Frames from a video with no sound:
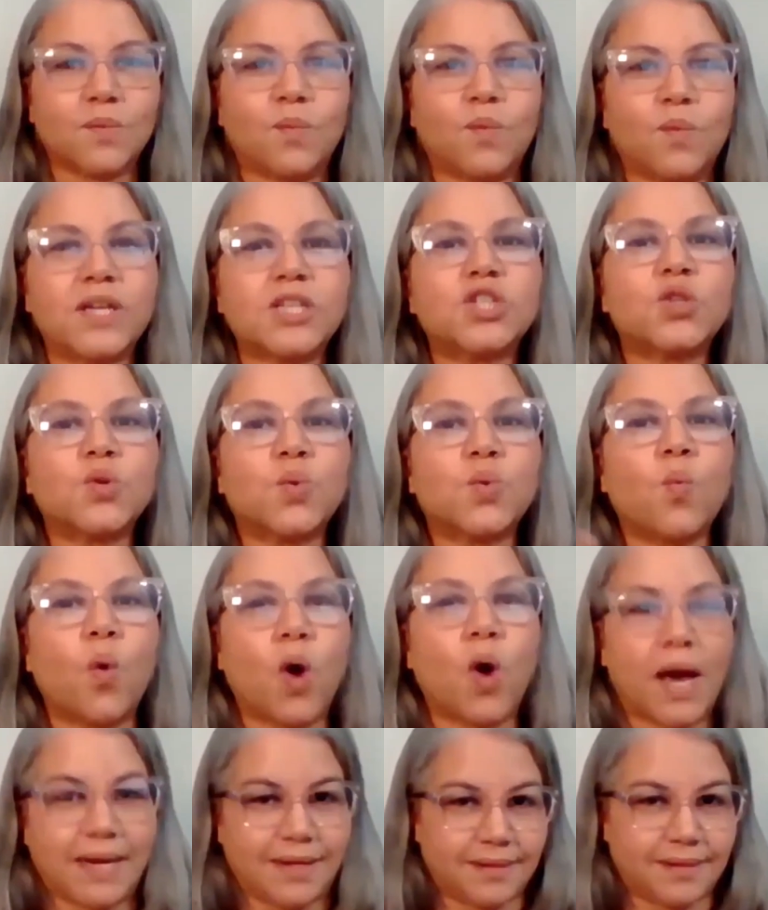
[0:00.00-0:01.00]
which
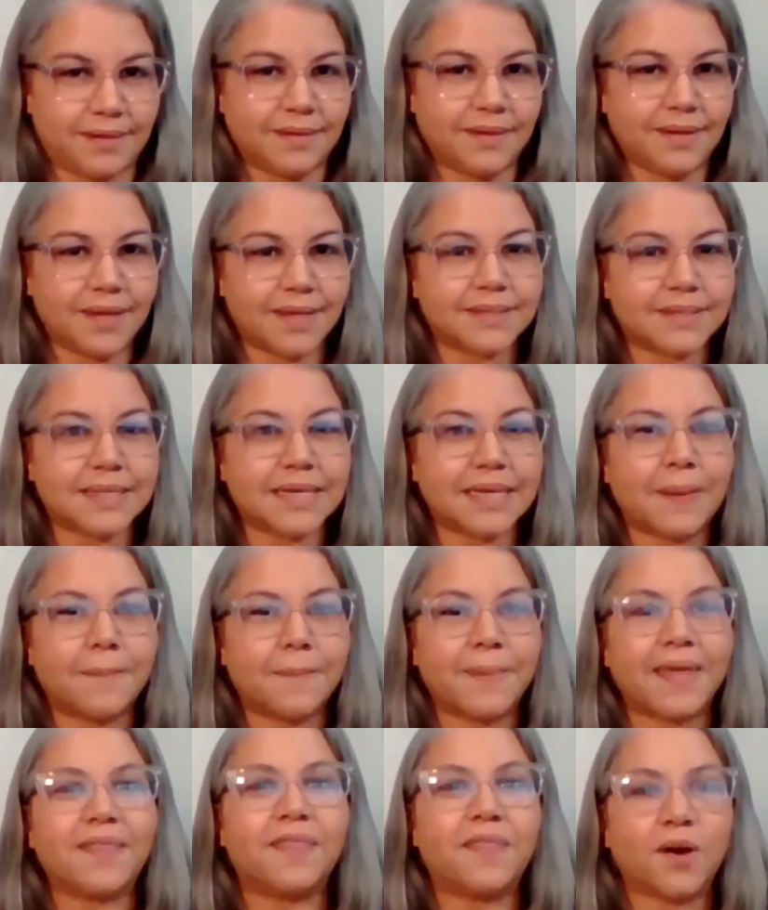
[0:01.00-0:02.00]
one is going to
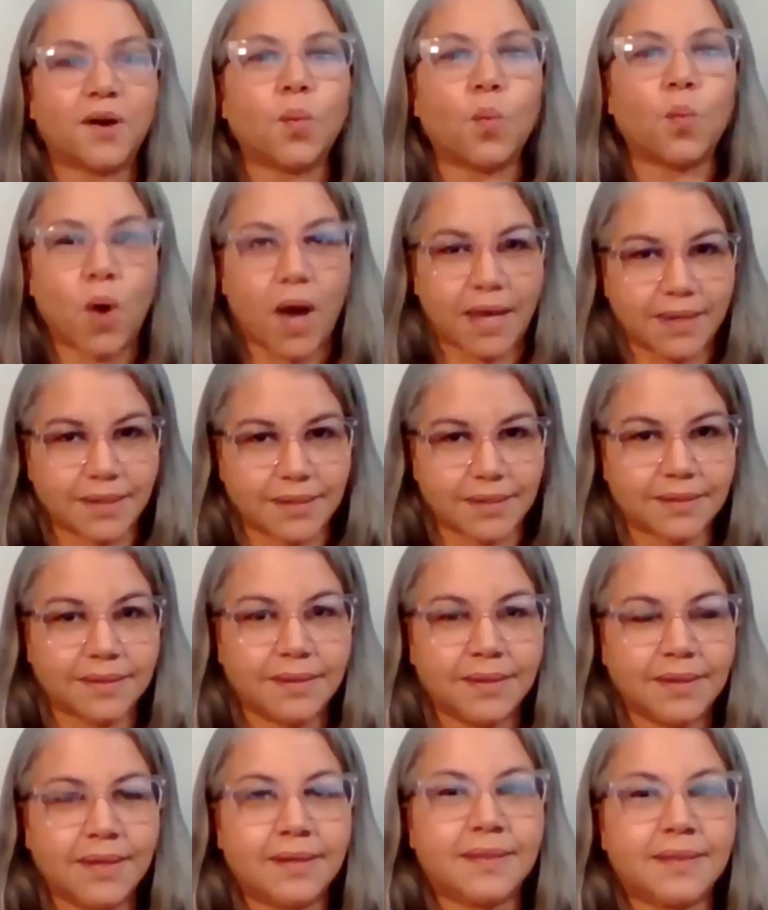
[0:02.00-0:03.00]
be the one
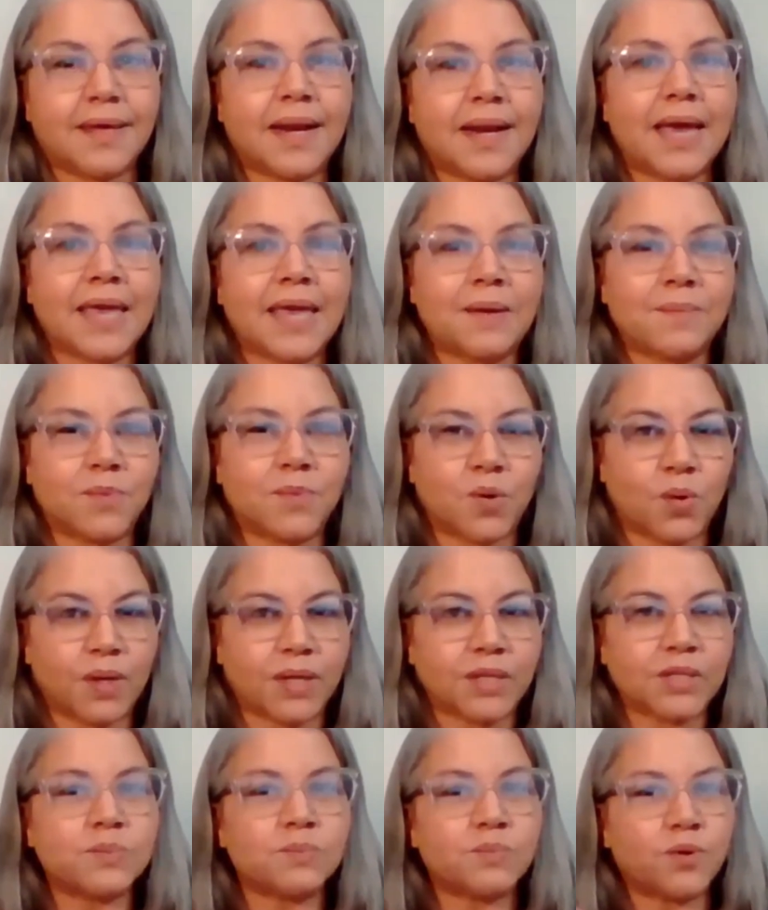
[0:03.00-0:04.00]
that I am
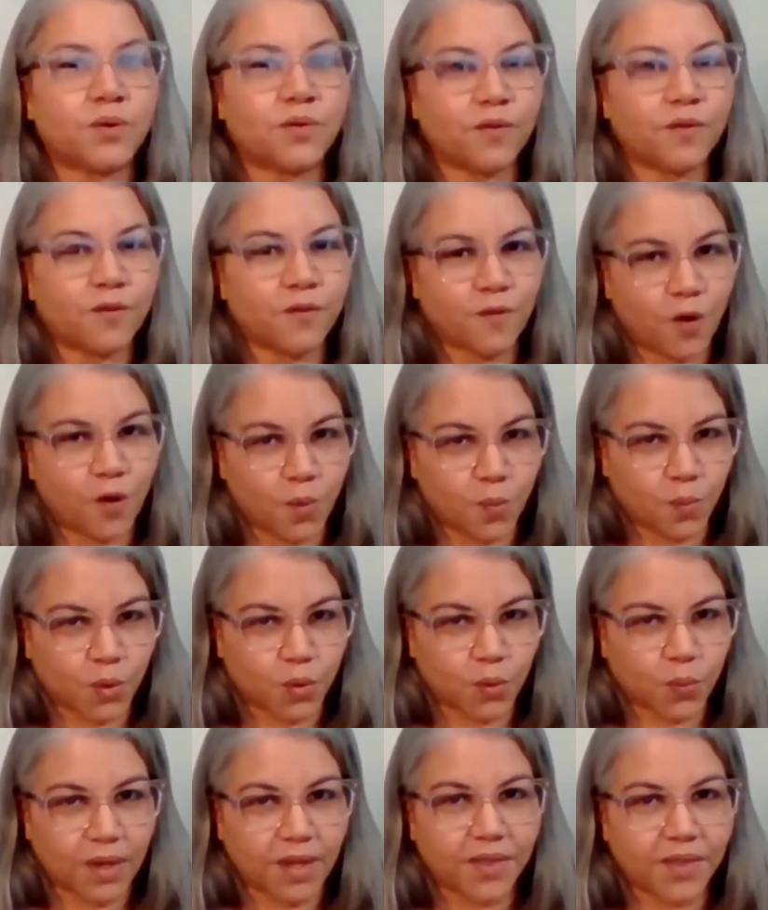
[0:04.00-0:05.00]
going to move
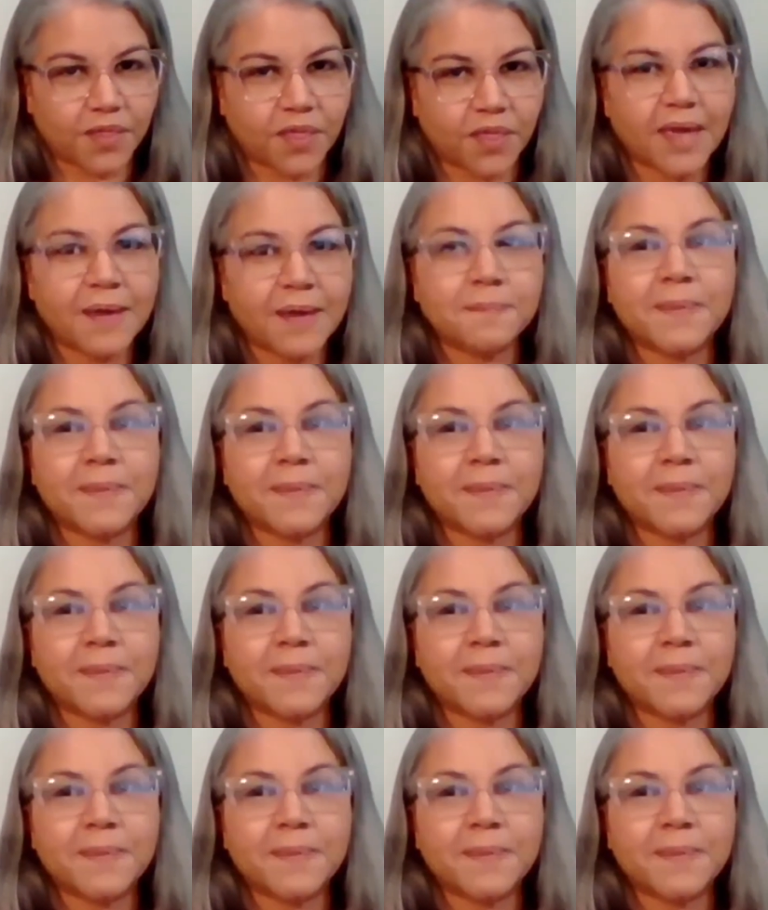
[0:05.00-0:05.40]
forward with,